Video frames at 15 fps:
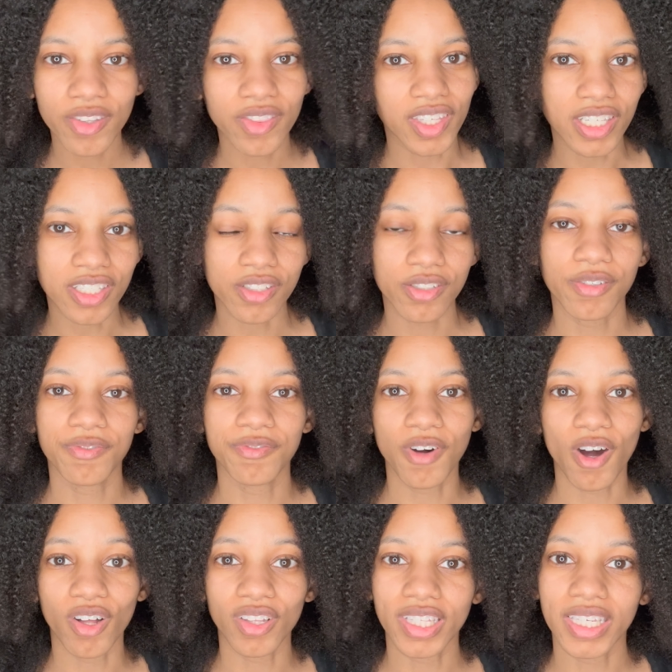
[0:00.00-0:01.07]
Things are
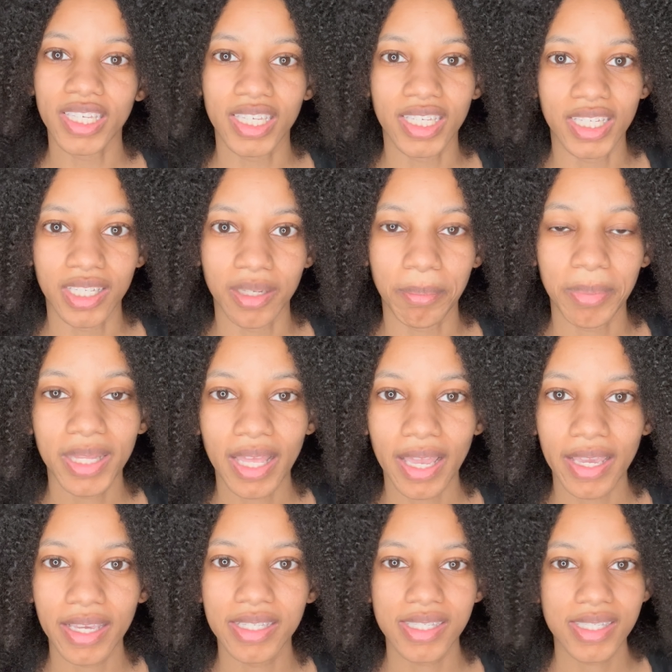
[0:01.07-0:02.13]
falling in
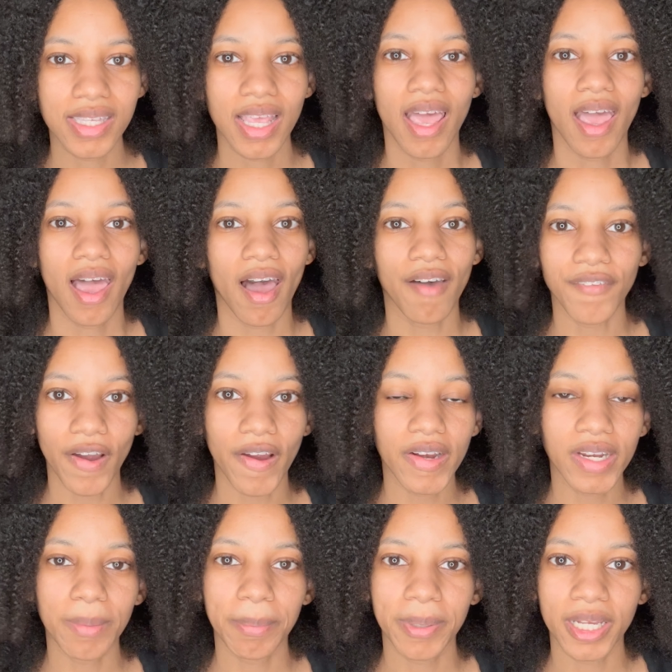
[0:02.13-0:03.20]
place. I've
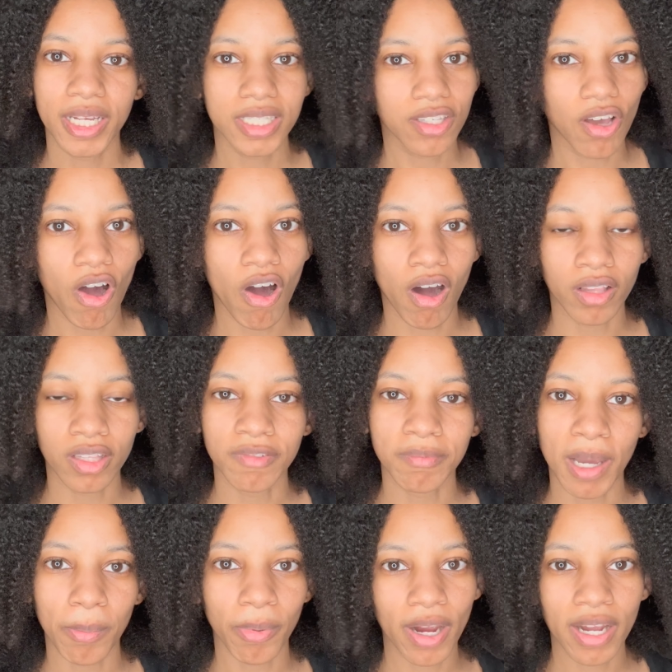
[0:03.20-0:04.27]
already picked all of
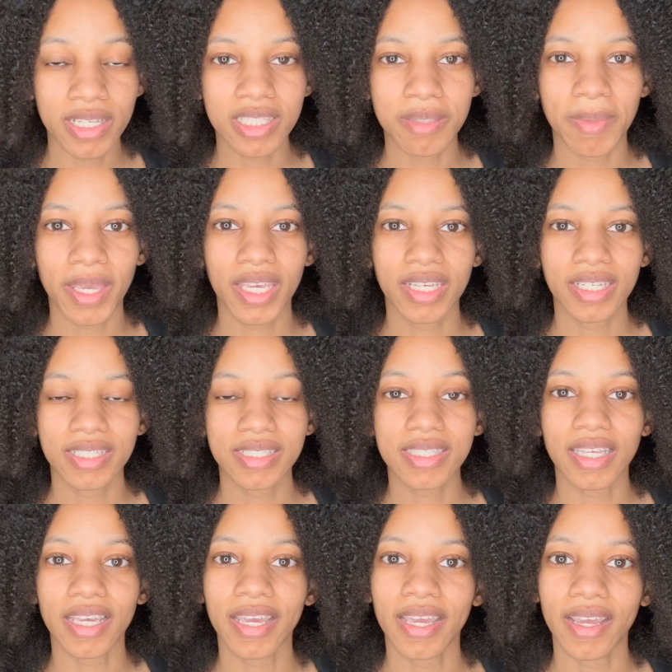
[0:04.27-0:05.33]
my bridesmaids
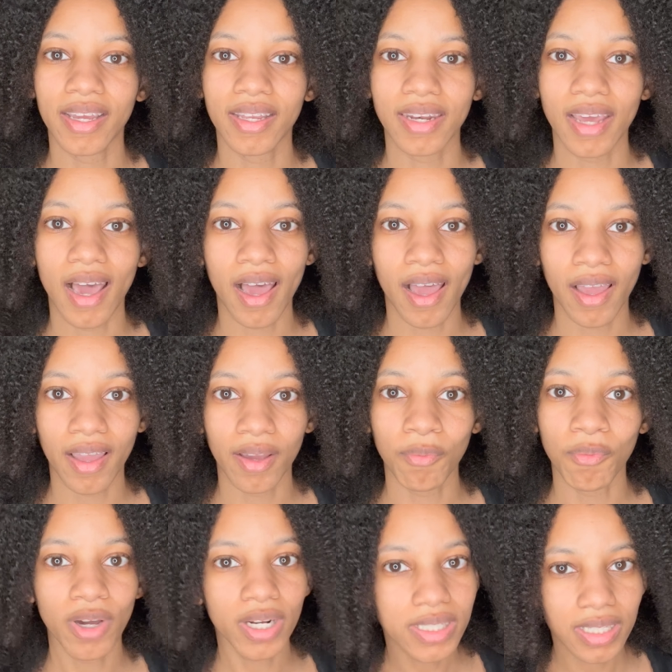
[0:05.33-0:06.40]
and I
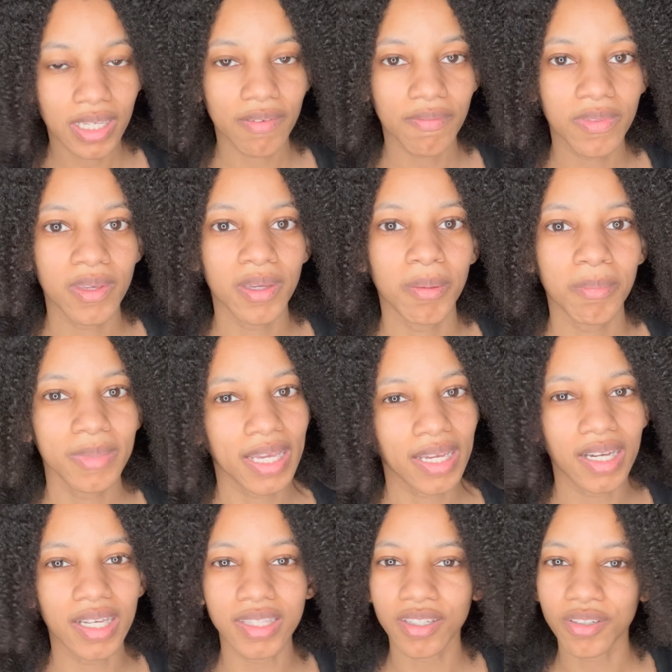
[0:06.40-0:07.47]
wanted to give them like
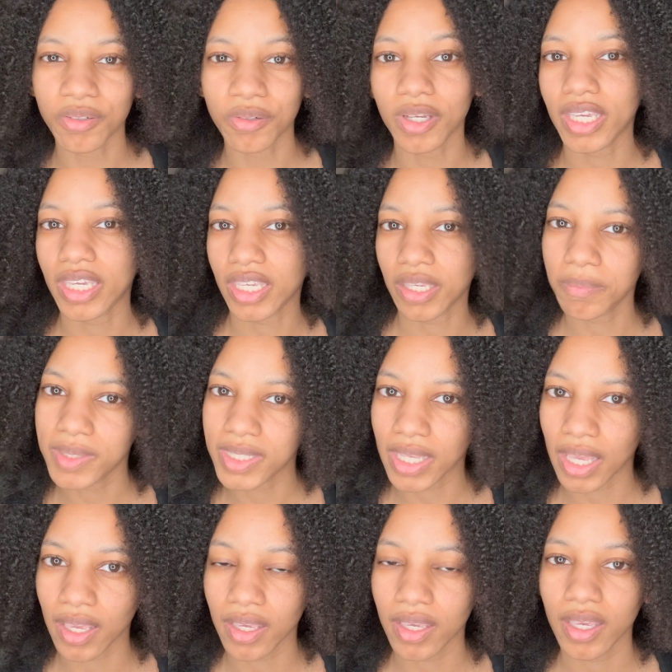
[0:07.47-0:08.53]
a little
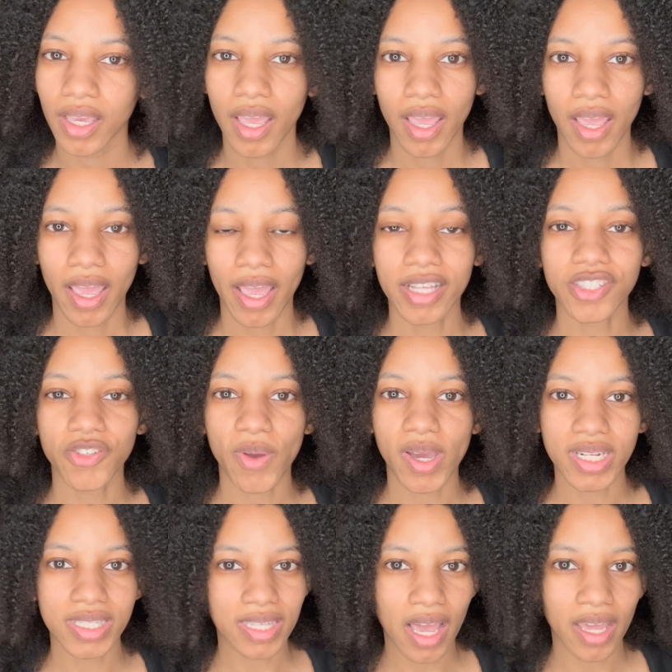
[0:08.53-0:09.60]
keepsake. And so I
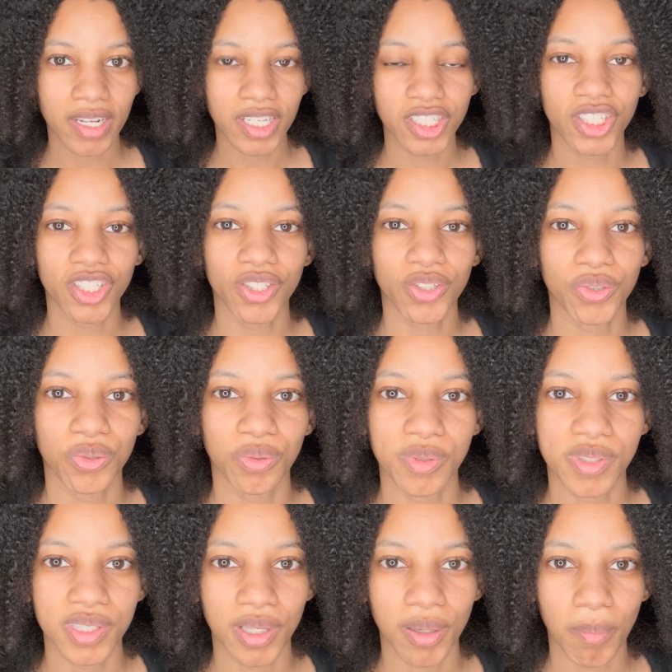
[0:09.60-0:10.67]
decided to do
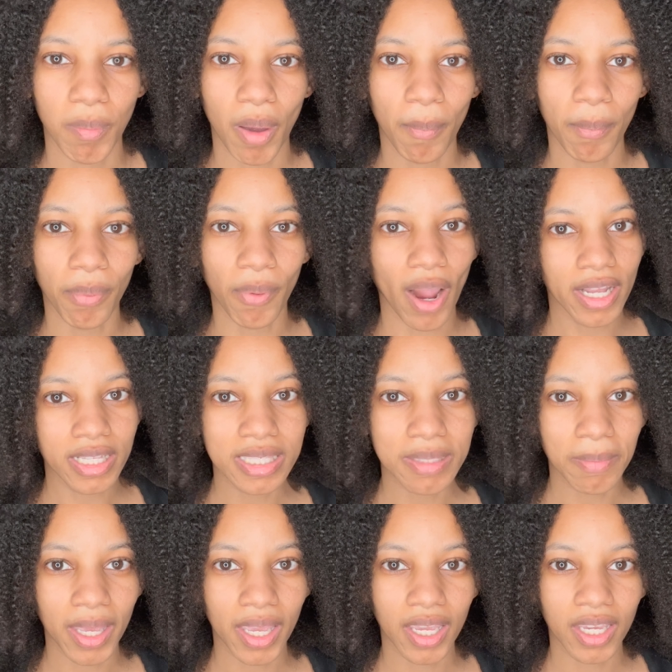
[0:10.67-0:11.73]
some
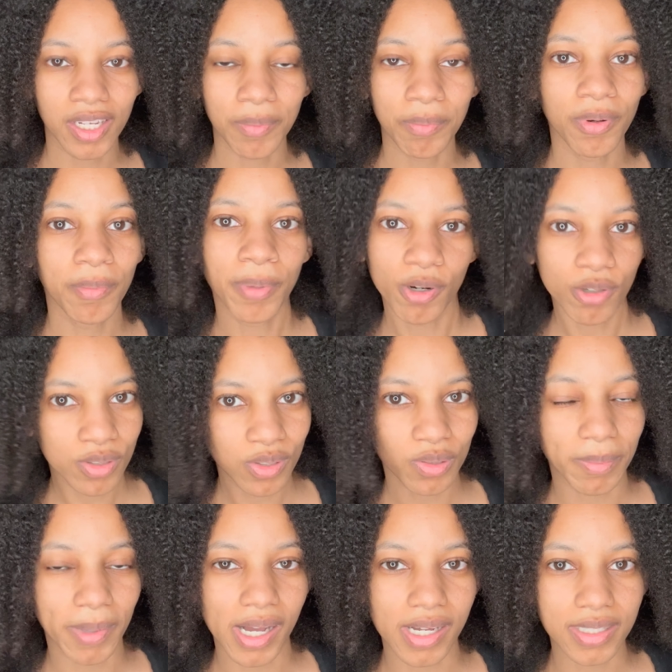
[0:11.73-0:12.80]
bridesmaid proposal
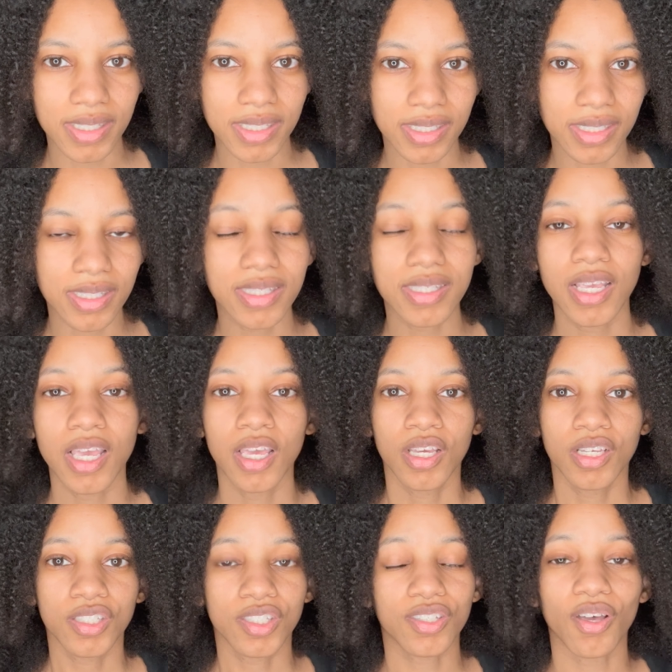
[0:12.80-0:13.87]
boxes.
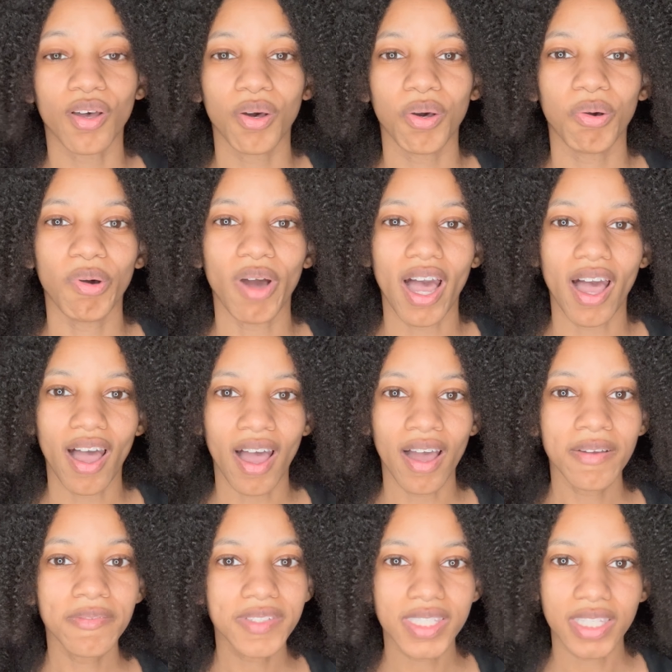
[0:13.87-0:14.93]
So
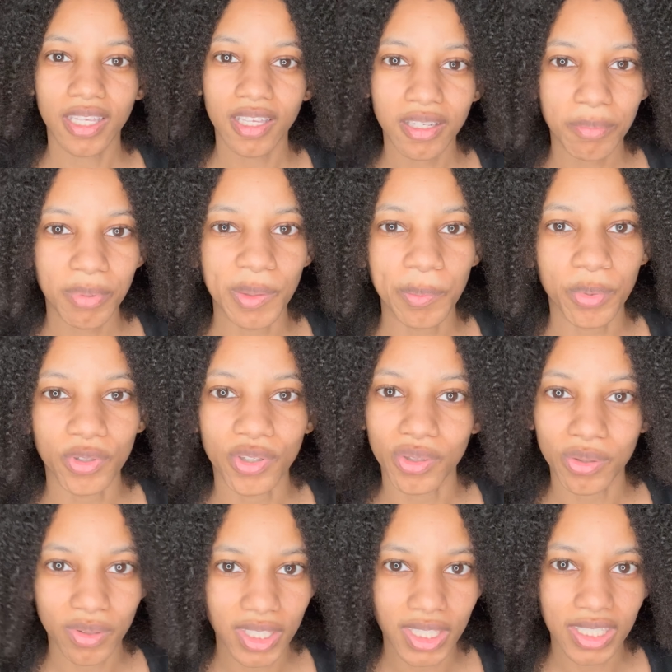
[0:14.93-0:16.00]
I've seen people
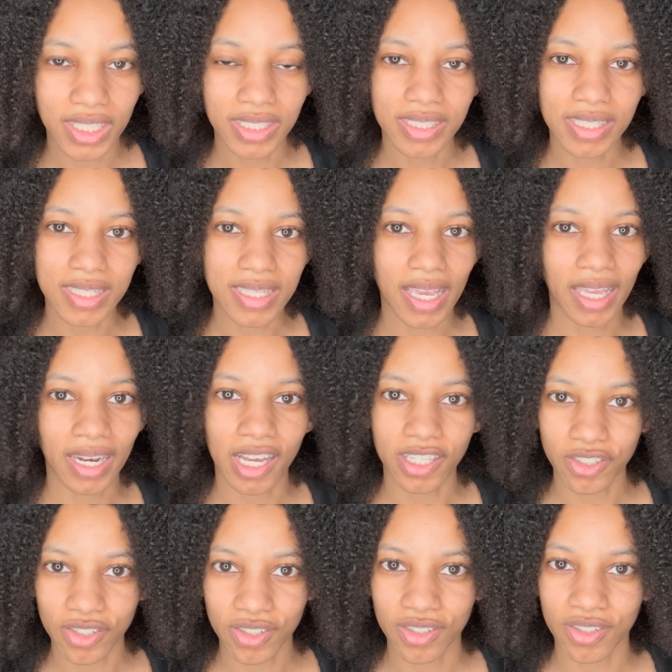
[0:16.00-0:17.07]
do these and I
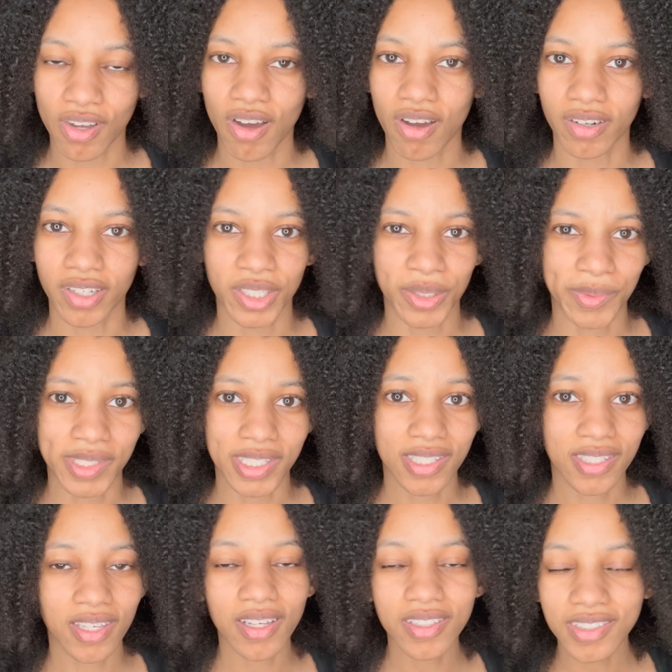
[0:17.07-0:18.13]
just thought it was
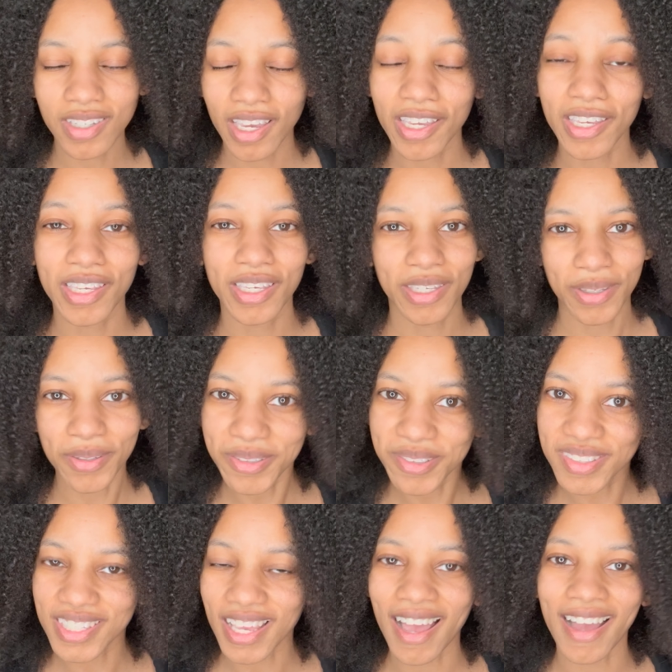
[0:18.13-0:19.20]
such a
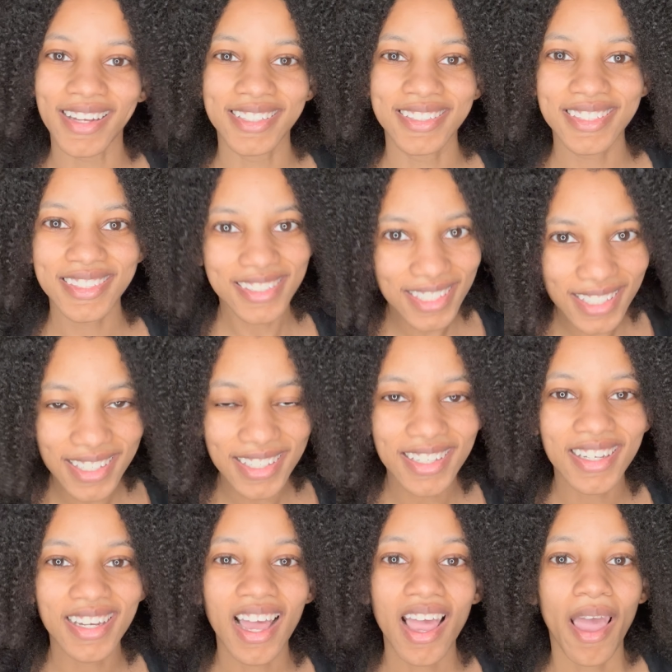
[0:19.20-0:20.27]
cute idea.